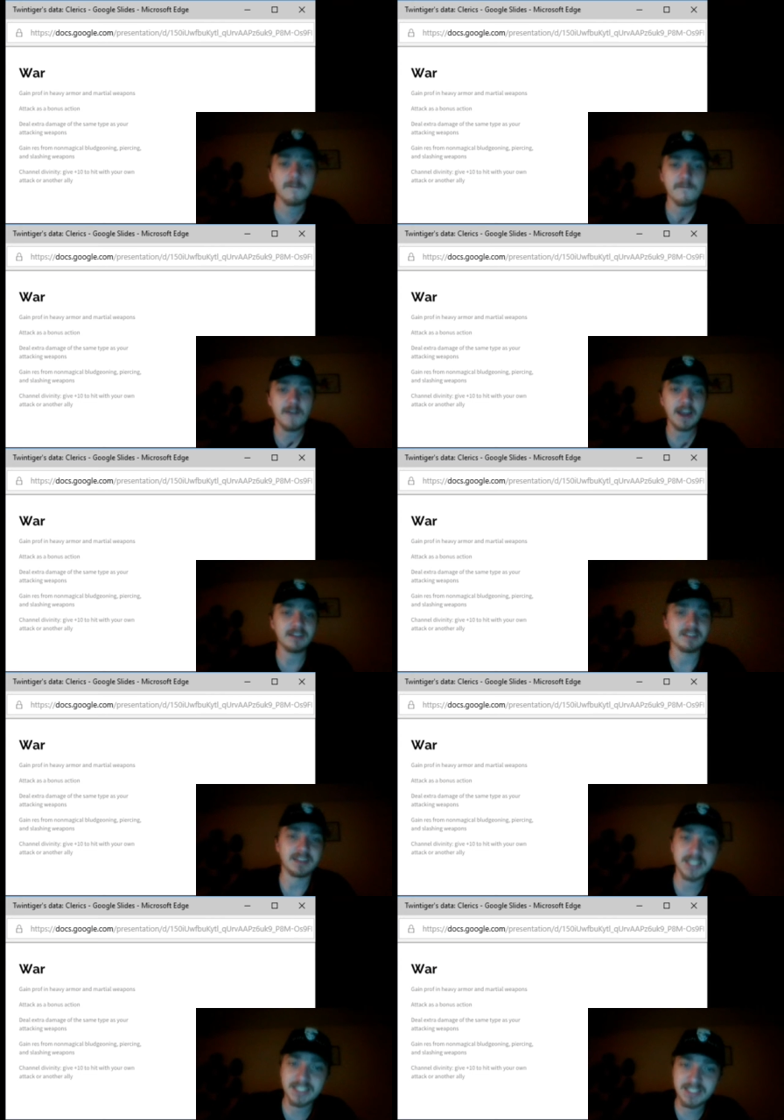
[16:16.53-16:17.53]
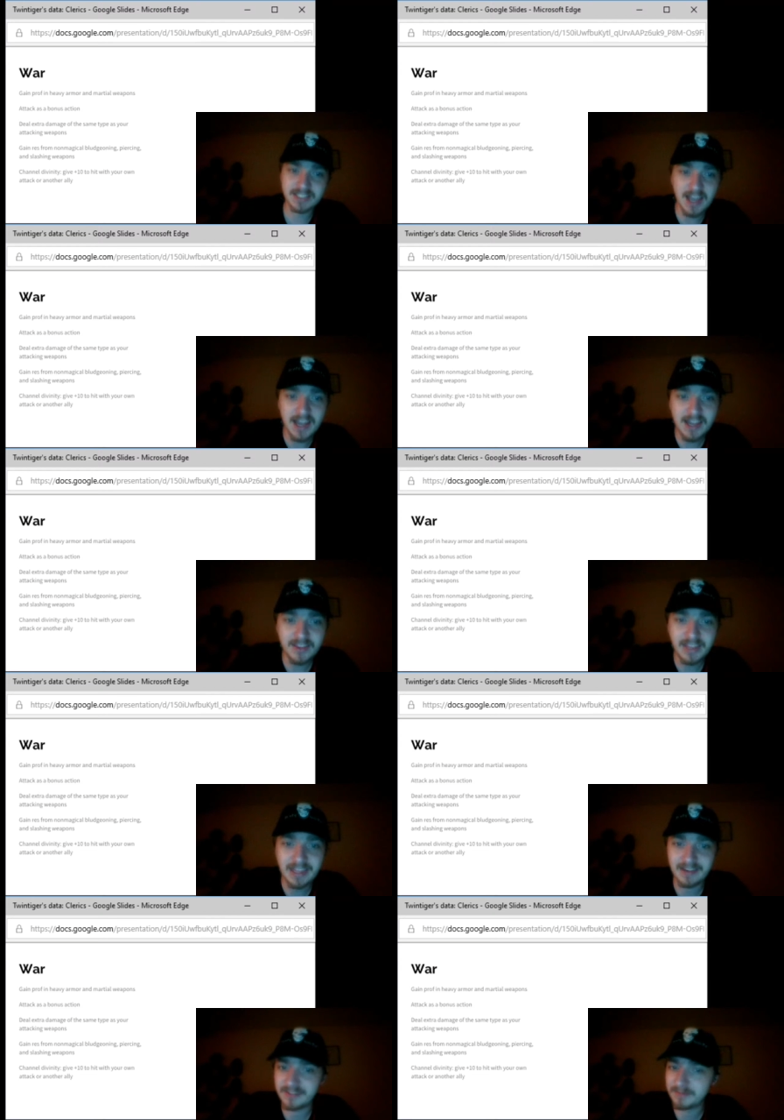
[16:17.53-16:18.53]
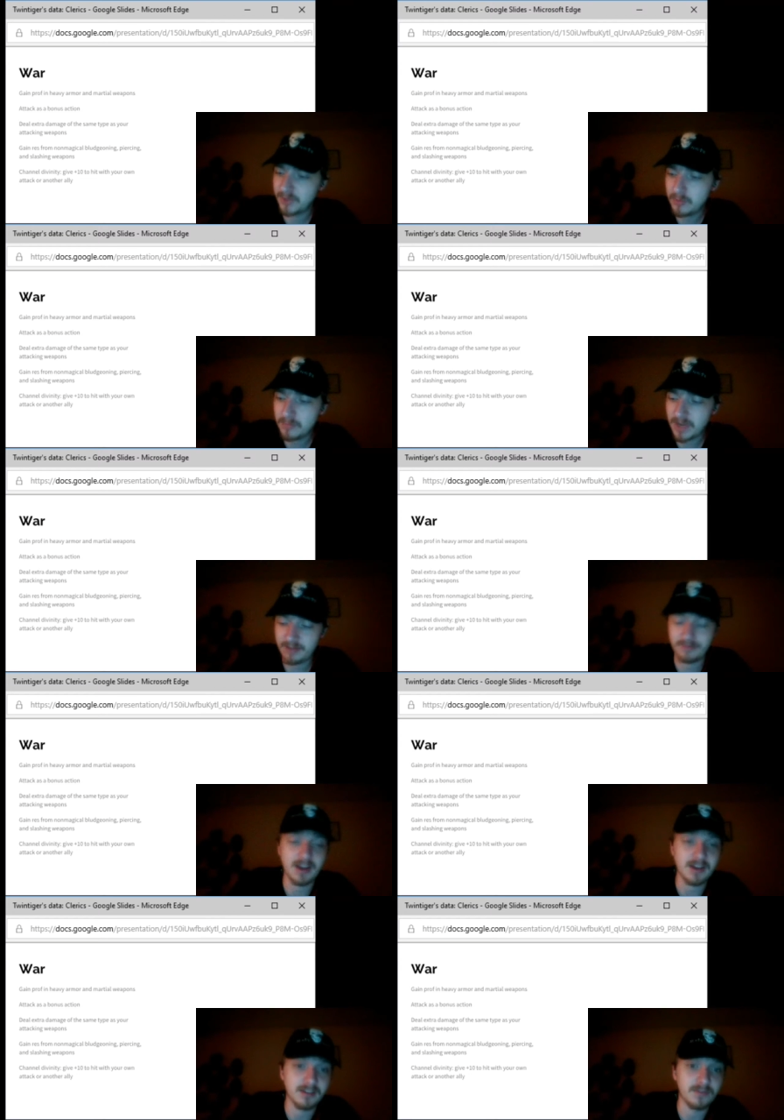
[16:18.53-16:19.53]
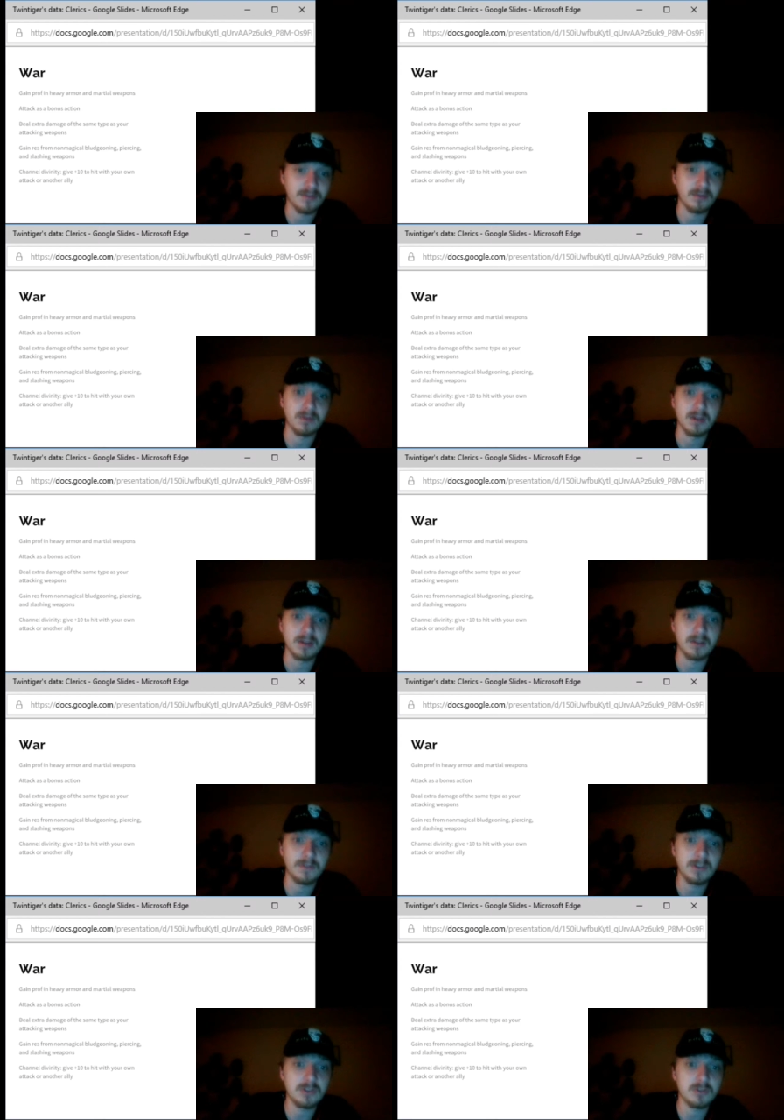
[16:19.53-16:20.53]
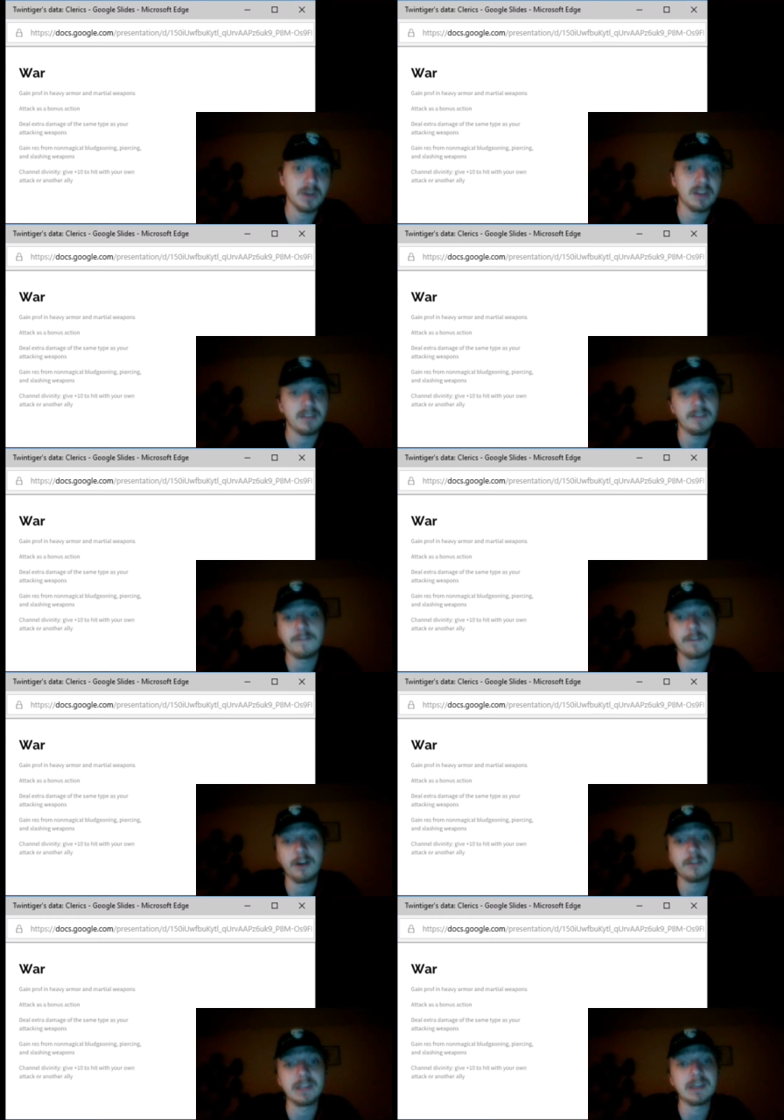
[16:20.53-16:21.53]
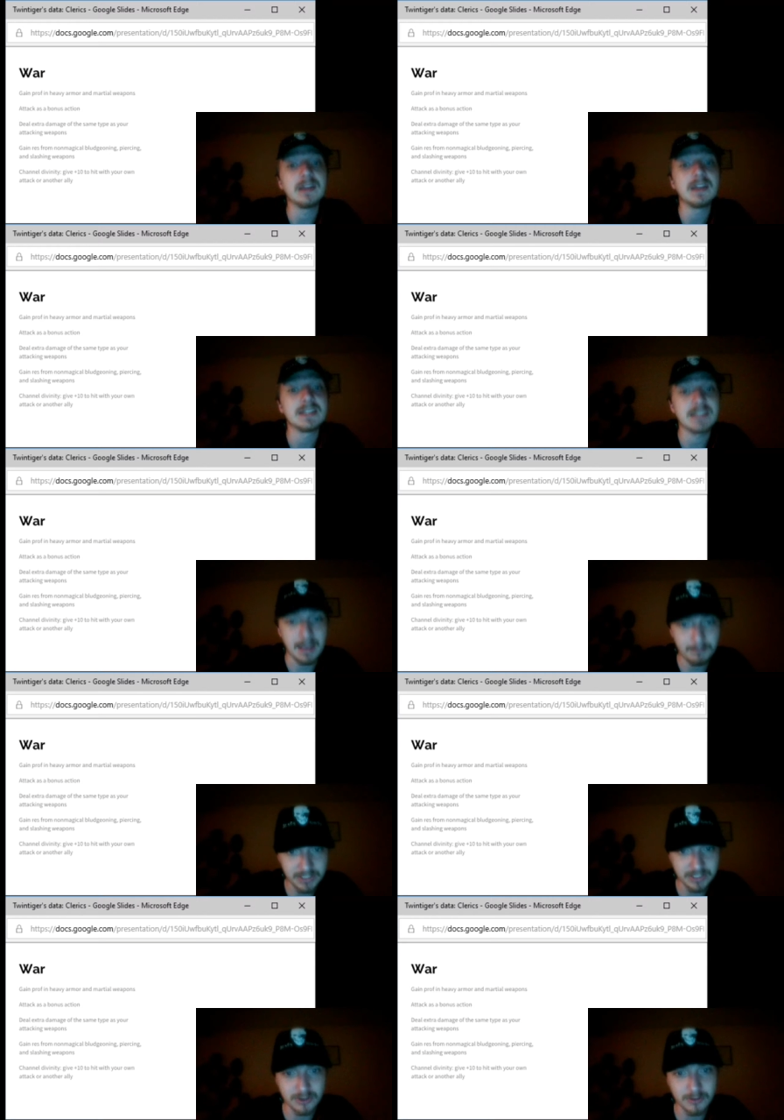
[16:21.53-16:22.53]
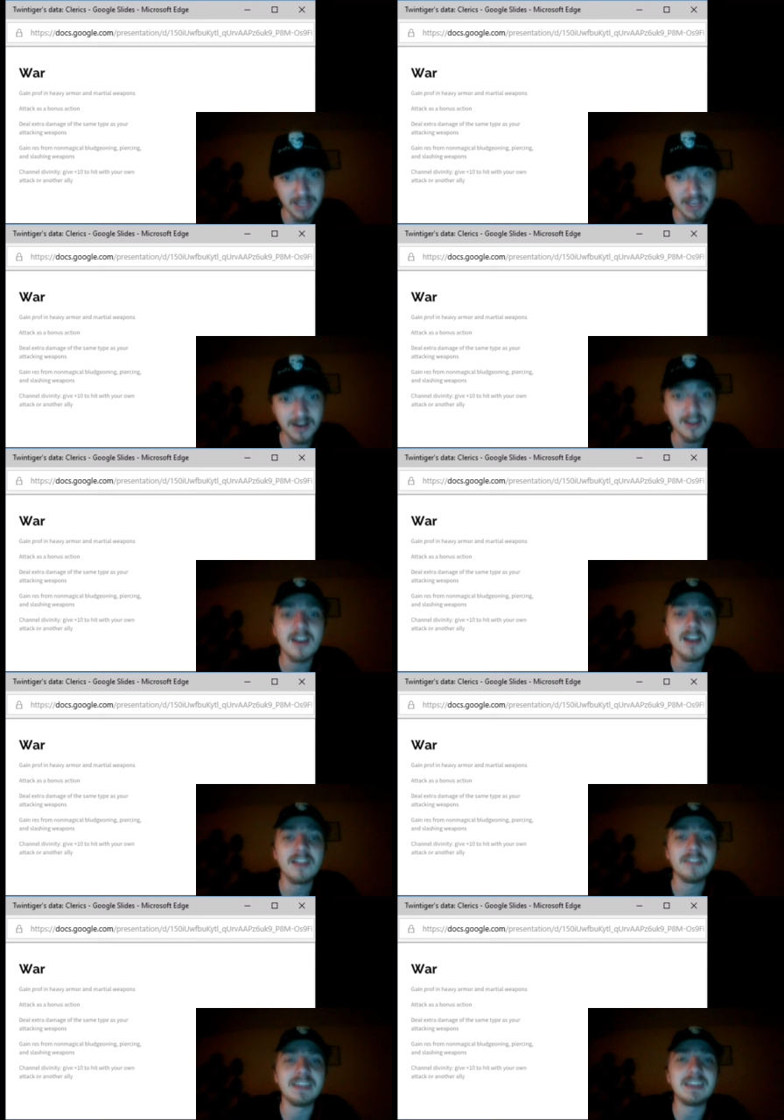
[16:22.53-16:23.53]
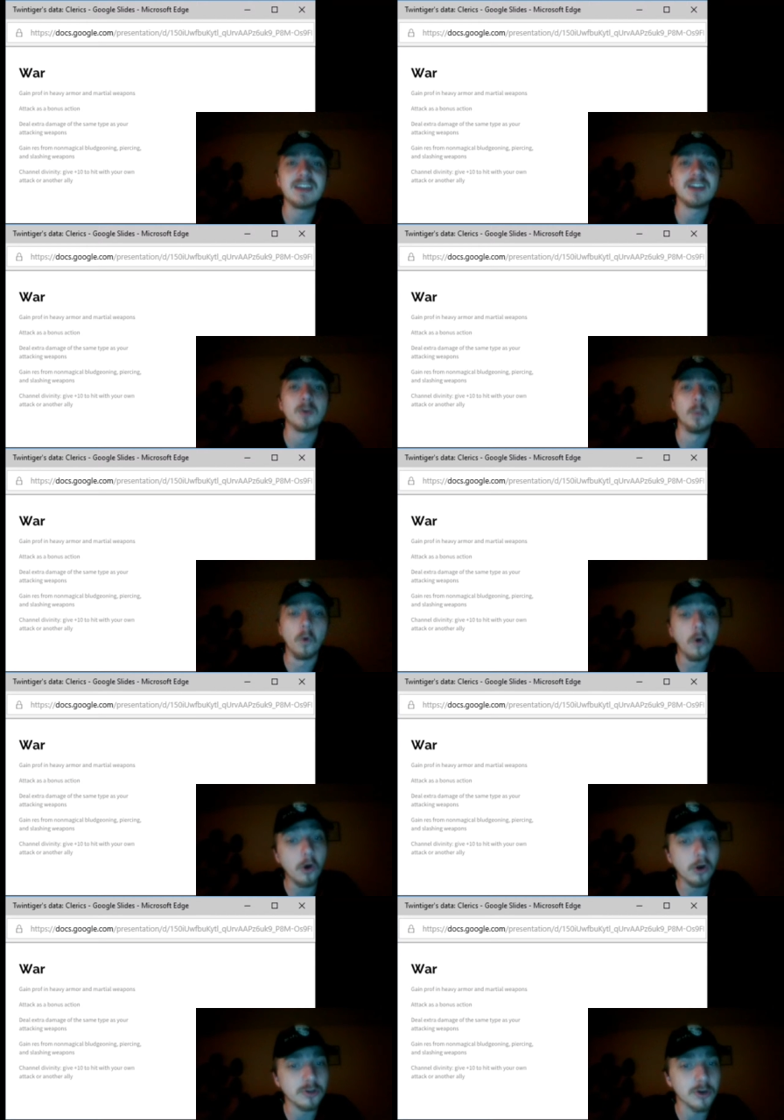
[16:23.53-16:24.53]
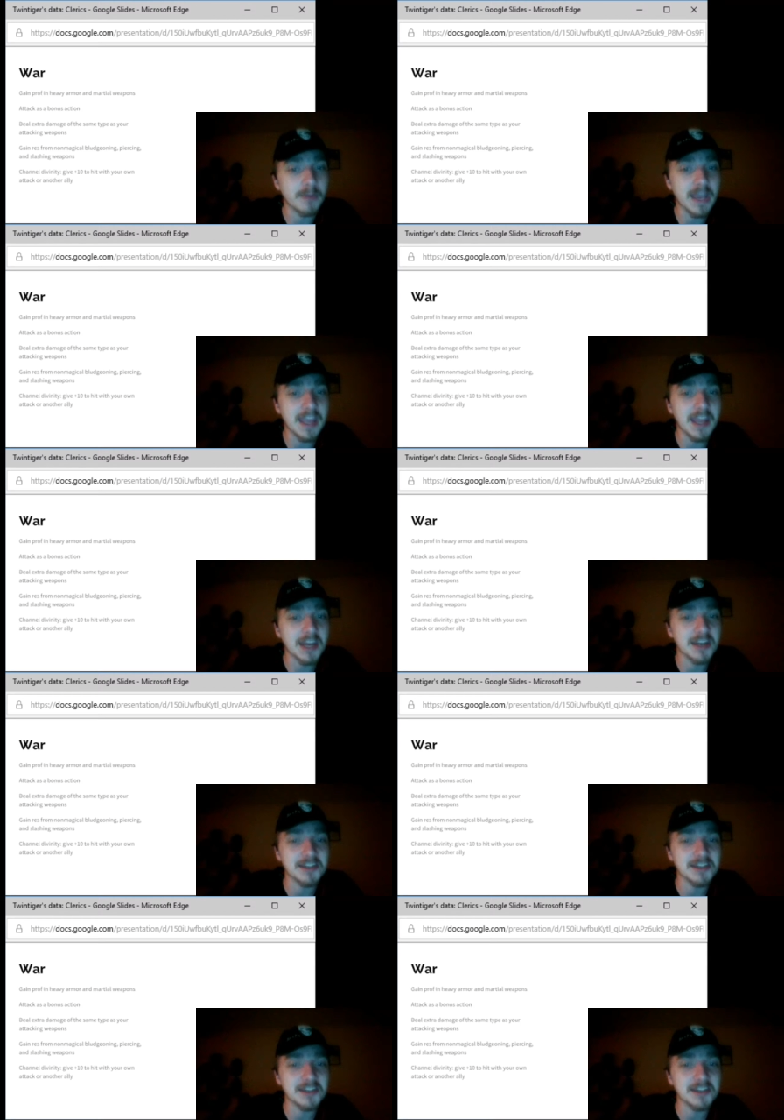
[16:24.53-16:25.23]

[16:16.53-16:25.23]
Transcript: Finally, the style that you might have gotten confused with involving Tempest Domain, the War Domain.